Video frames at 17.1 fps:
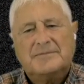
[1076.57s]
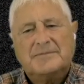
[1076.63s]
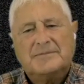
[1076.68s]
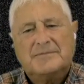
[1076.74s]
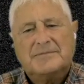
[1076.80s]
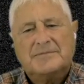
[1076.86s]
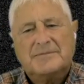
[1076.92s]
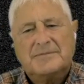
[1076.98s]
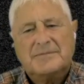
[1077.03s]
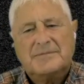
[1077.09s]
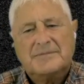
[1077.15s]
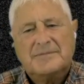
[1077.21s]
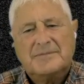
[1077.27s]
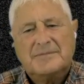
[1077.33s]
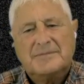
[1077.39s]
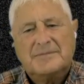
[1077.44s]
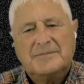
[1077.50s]

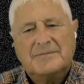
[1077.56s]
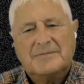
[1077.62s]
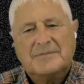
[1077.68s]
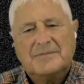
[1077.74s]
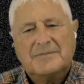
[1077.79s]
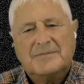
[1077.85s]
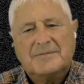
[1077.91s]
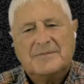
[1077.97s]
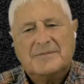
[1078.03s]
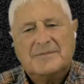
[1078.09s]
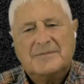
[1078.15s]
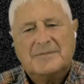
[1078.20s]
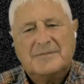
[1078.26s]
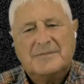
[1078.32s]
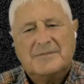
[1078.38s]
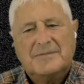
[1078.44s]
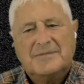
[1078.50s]

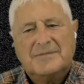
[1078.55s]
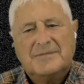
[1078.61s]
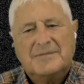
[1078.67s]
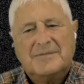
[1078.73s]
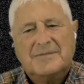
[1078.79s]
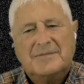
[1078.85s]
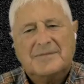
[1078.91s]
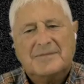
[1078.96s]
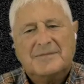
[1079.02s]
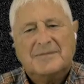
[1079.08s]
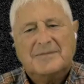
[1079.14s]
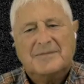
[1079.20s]
(not speaking)